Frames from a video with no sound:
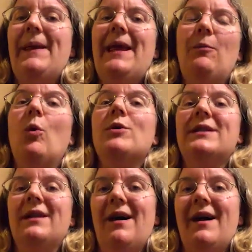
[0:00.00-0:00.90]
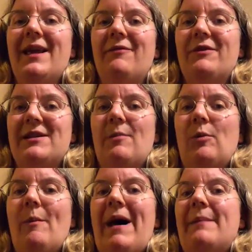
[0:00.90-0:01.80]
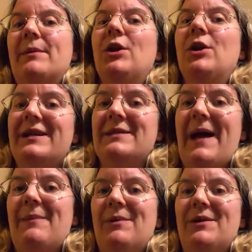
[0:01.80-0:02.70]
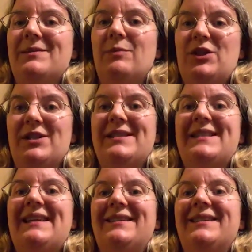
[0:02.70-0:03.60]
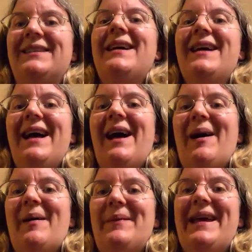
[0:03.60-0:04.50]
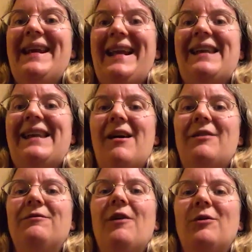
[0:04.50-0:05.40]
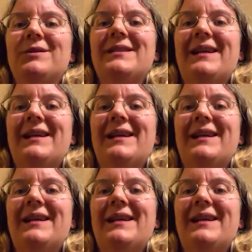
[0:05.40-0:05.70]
It wasn't like, for example, Madame Curie's papers, which are still in a lead-lined vault.